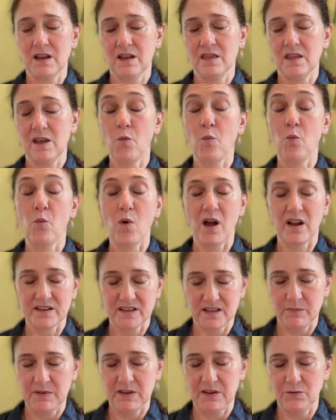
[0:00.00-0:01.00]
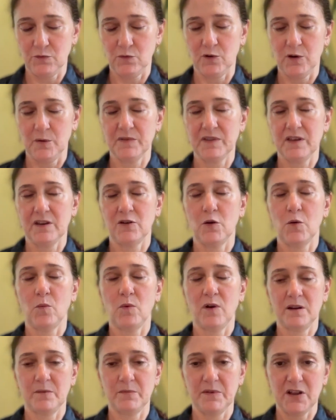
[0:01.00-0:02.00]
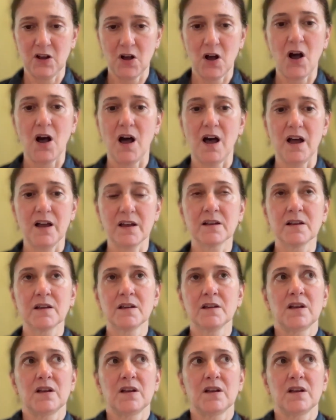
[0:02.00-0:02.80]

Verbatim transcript: and they want to be informed. They don't want to be caught